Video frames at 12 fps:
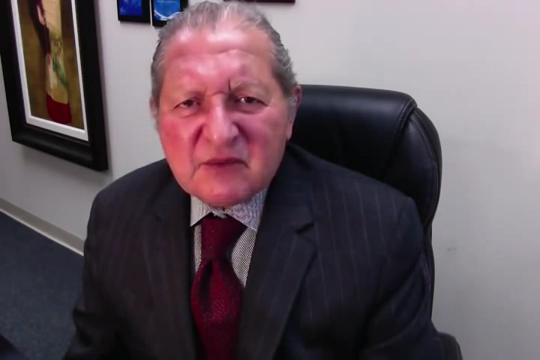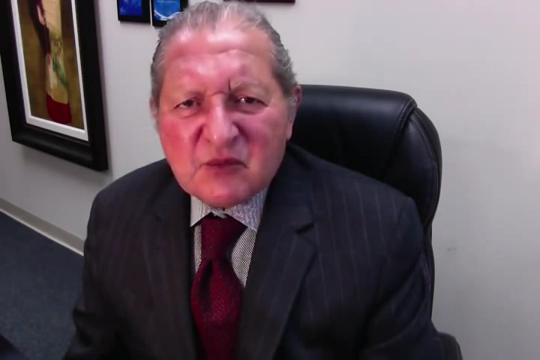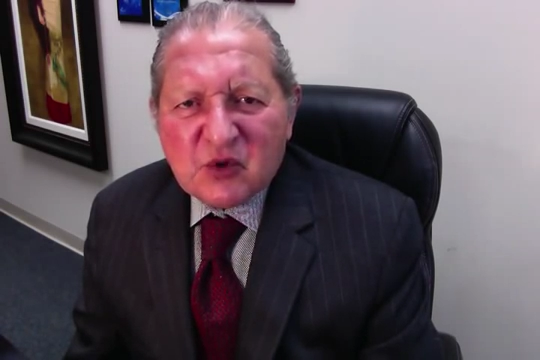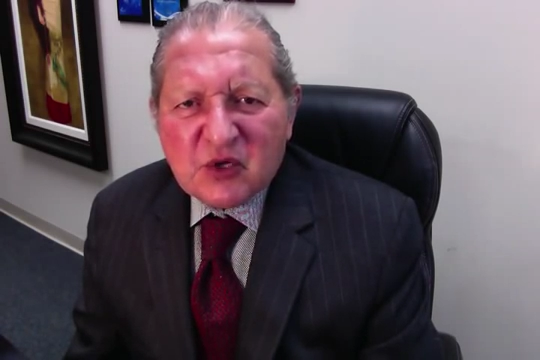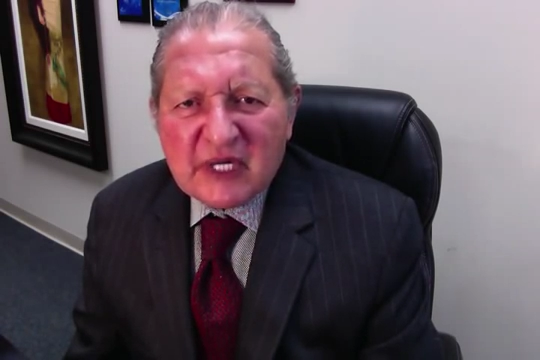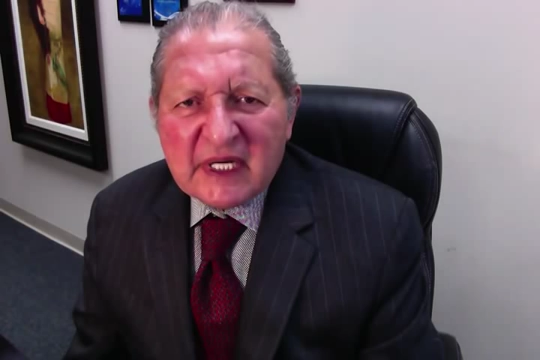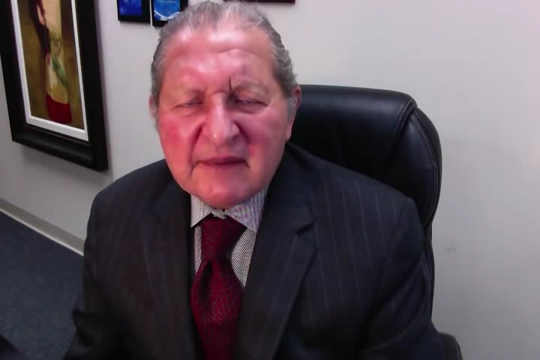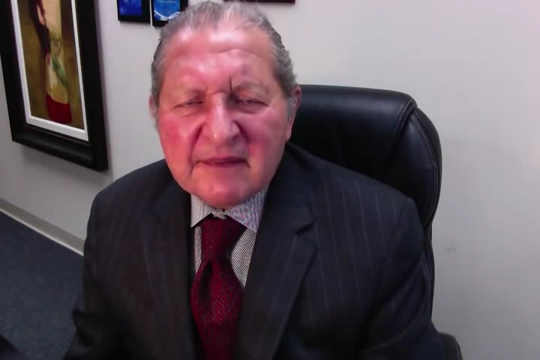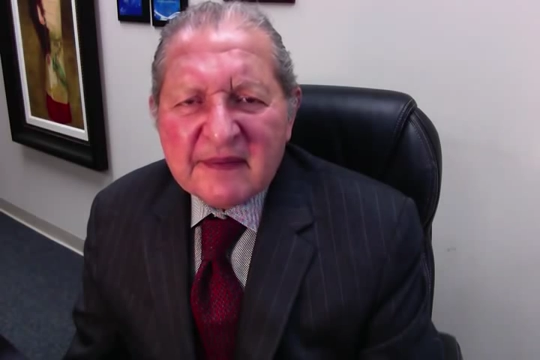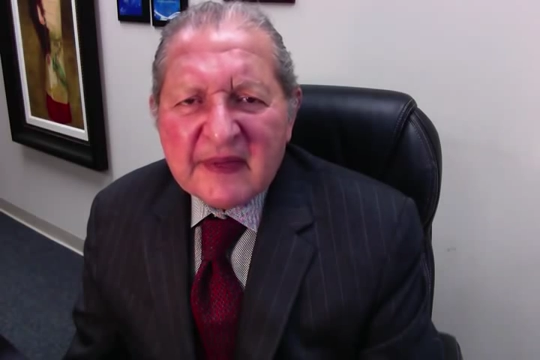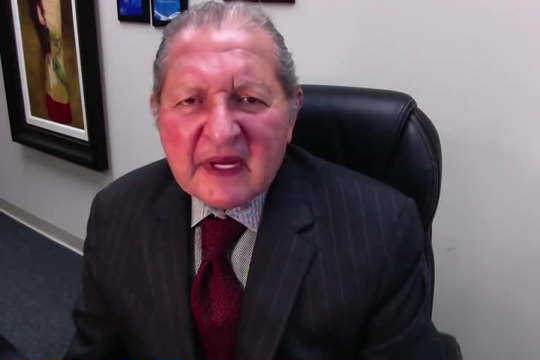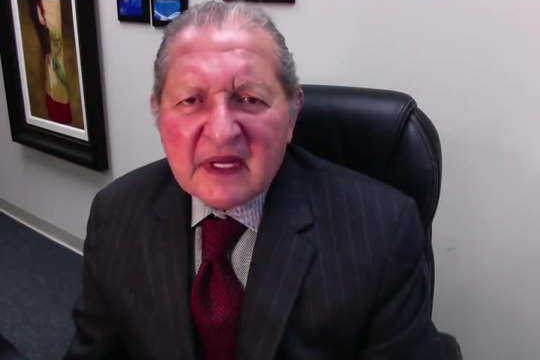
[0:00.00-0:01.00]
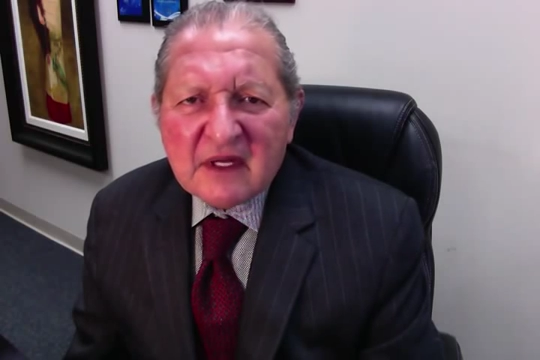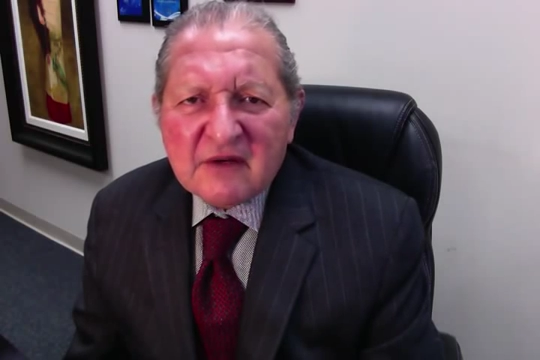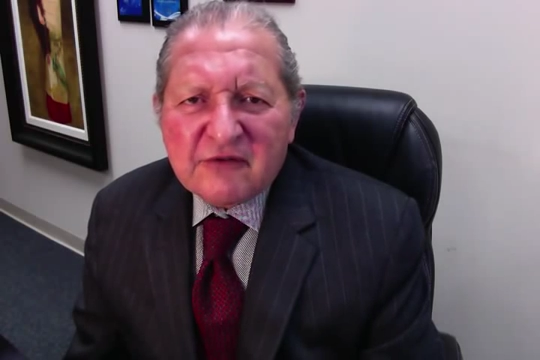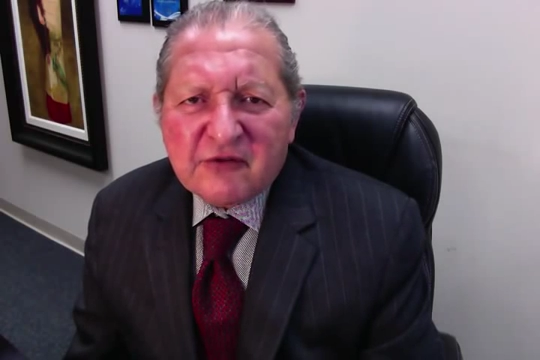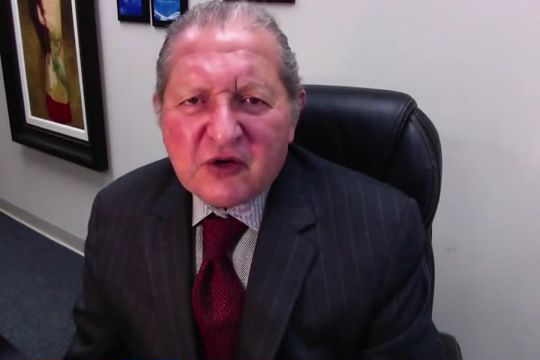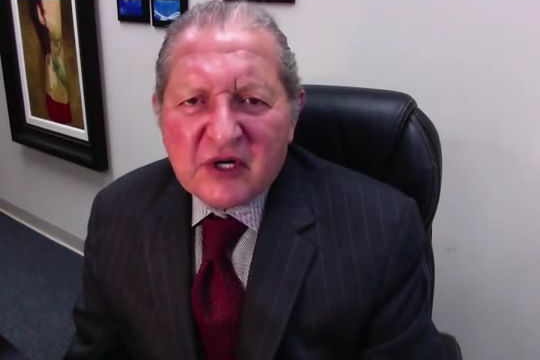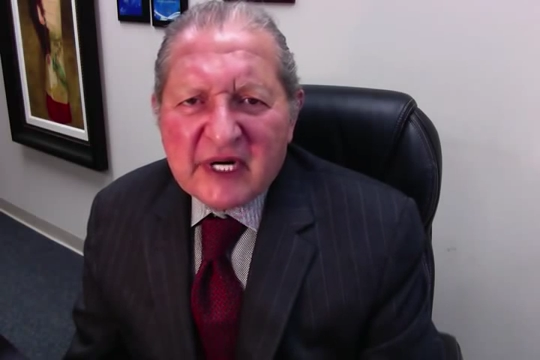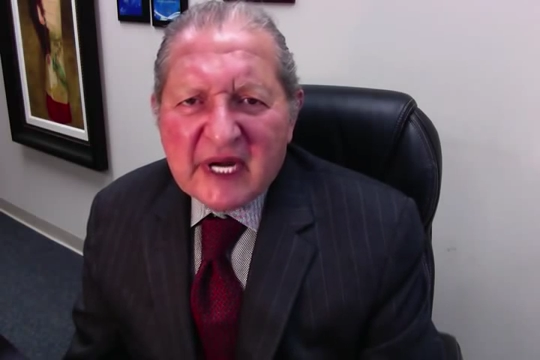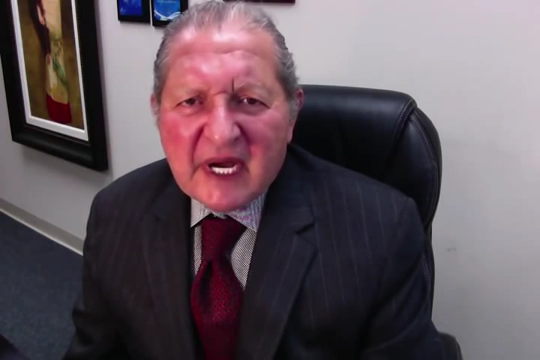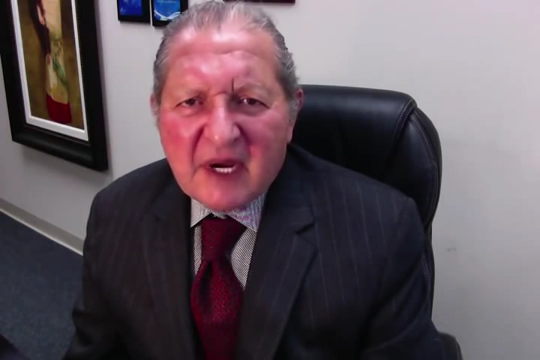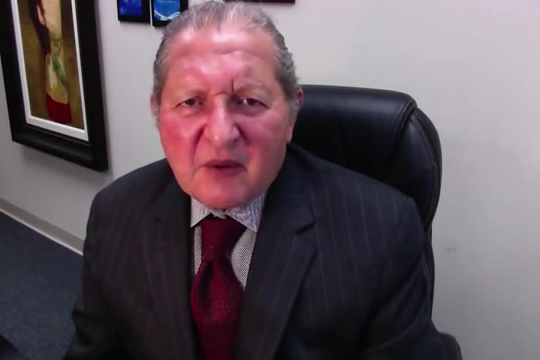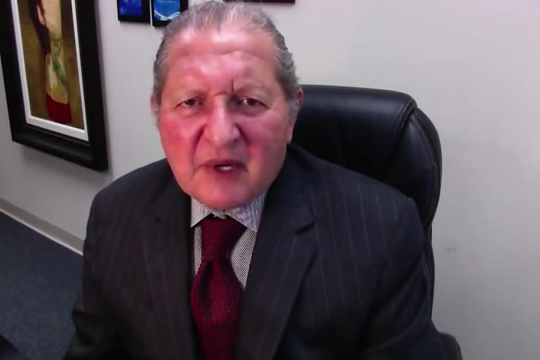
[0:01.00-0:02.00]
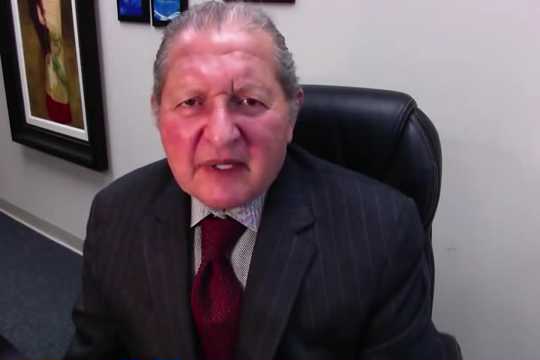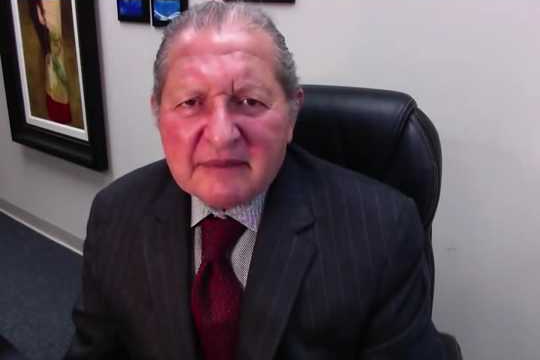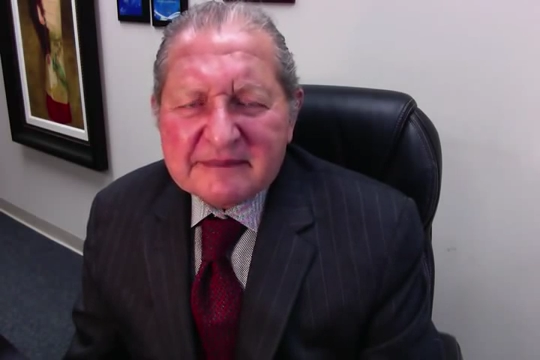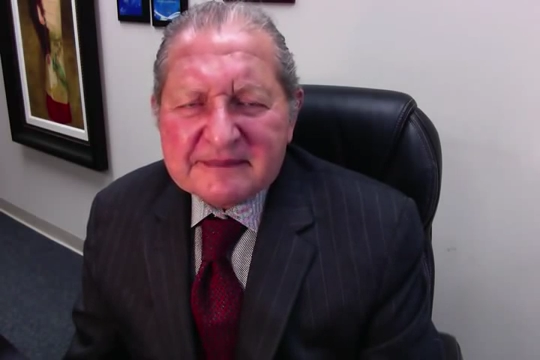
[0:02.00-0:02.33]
morning for an hour.